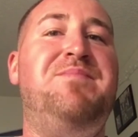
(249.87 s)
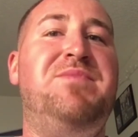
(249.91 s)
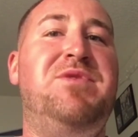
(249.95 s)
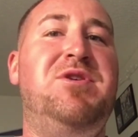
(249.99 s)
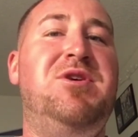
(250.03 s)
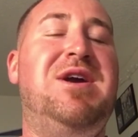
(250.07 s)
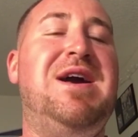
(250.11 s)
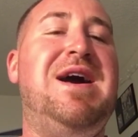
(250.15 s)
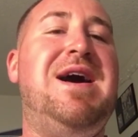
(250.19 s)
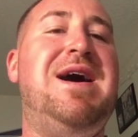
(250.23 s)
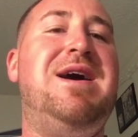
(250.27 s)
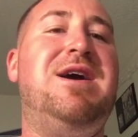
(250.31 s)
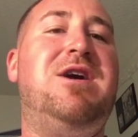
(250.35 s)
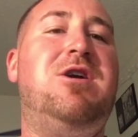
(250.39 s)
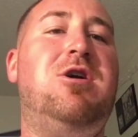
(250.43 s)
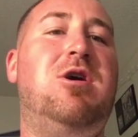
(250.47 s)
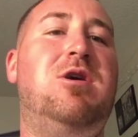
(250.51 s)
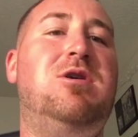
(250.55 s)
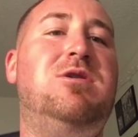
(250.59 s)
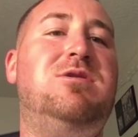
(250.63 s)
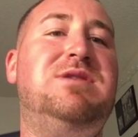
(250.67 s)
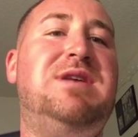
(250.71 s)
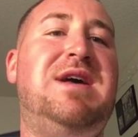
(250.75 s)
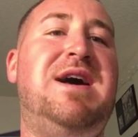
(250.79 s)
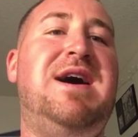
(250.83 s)
You got
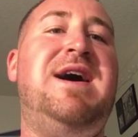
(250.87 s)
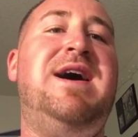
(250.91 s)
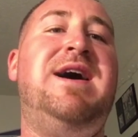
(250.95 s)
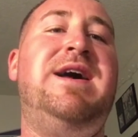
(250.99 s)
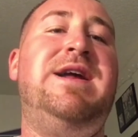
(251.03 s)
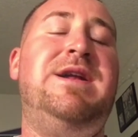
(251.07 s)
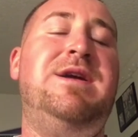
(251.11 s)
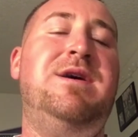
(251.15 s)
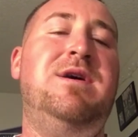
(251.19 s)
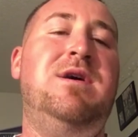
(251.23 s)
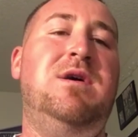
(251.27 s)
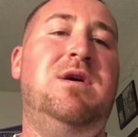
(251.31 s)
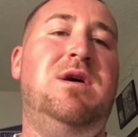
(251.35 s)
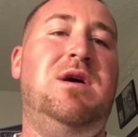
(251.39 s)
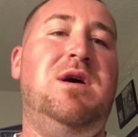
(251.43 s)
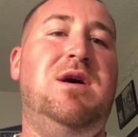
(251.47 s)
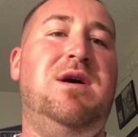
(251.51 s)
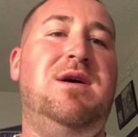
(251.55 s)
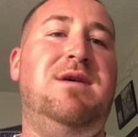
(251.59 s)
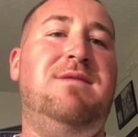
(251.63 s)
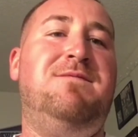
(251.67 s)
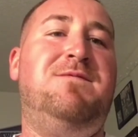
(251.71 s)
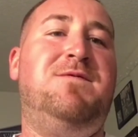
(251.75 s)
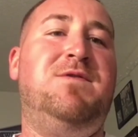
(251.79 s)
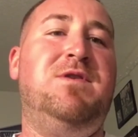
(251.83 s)
Carlos Hyde
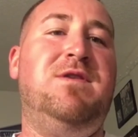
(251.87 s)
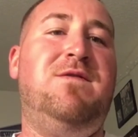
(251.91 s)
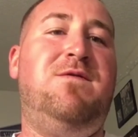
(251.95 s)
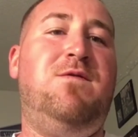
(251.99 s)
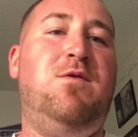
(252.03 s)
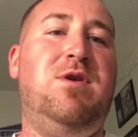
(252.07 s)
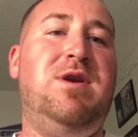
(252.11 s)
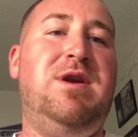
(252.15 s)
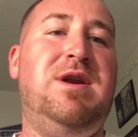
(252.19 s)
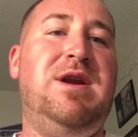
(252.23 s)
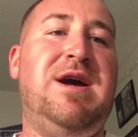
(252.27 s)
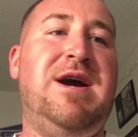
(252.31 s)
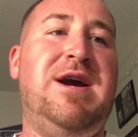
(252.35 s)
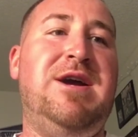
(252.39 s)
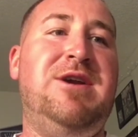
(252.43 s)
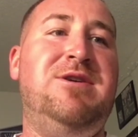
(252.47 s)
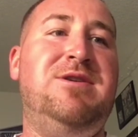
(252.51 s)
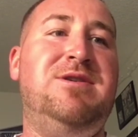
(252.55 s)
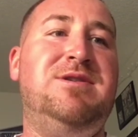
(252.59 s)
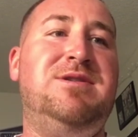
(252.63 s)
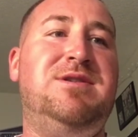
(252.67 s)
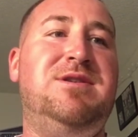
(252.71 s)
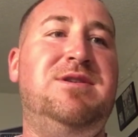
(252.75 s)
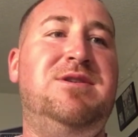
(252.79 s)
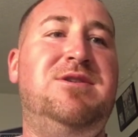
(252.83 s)
for the
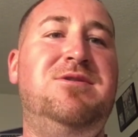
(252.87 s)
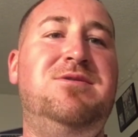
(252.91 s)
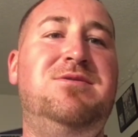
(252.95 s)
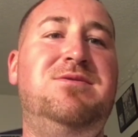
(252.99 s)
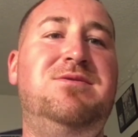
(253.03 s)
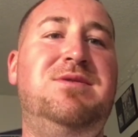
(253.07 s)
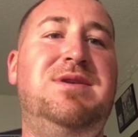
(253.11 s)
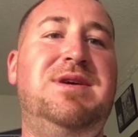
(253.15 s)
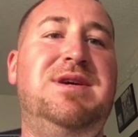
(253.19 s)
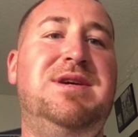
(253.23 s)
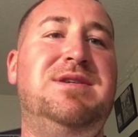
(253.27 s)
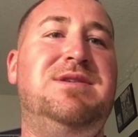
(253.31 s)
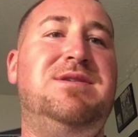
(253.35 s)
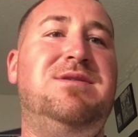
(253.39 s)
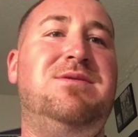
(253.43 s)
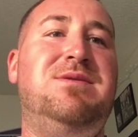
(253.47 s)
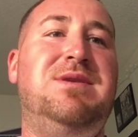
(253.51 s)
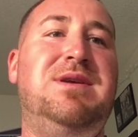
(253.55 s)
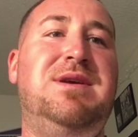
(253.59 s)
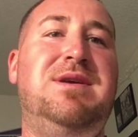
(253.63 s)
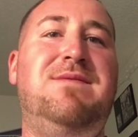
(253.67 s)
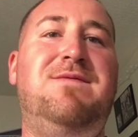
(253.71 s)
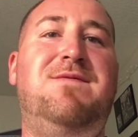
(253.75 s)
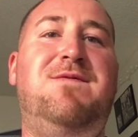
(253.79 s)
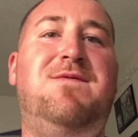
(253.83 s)
49ers. The dude is
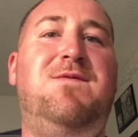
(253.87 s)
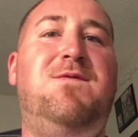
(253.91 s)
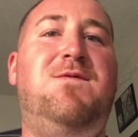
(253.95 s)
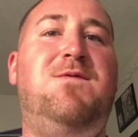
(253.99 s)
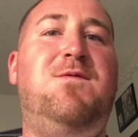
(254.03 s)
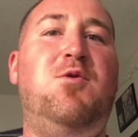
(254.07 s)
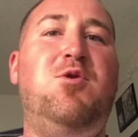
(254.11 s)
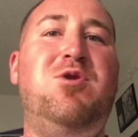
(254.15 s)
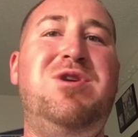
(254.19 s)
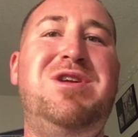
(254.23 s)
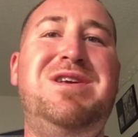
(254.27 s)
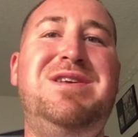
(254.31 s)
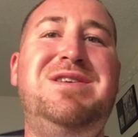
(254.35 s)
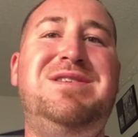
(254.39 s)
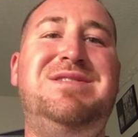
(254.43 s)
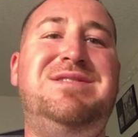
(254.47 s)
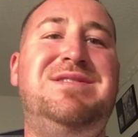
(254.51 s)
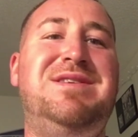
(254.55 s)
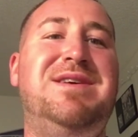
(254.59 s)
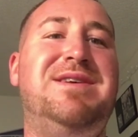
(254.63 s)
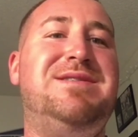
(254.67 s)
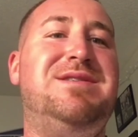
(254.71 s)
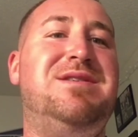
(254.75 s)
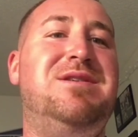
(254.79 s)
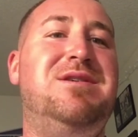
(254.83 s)
only
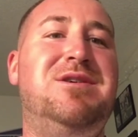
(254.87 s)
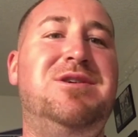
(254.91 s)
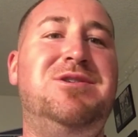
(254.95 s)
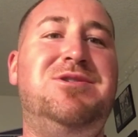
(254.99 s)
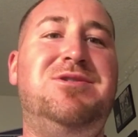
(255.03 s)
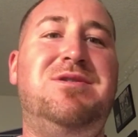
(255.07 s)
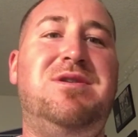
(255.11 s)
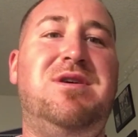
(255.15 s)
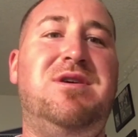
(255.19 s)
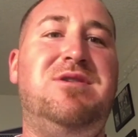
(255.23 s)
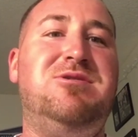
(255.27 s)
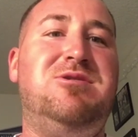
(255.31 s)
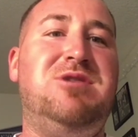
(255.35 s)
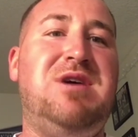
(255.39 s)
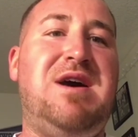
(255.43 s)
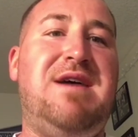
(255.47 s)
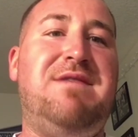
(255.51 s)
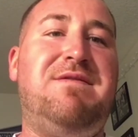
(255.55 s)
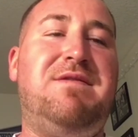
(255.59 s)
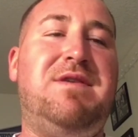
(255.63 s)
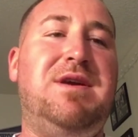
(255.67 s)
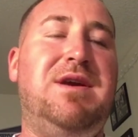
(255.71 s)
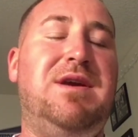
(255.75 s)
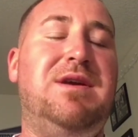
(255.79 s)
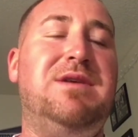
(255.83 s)
4,600 on
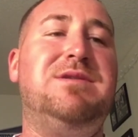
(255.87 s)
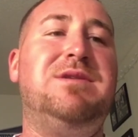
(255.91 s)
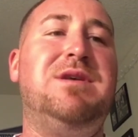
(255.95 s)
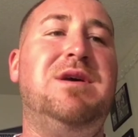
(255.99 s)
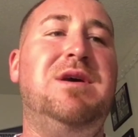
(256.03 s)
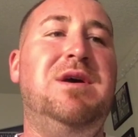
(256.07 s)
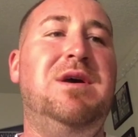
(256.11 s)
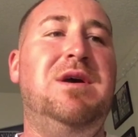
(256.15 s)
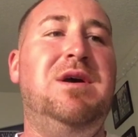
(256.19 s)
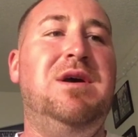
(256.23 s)
DraftKings.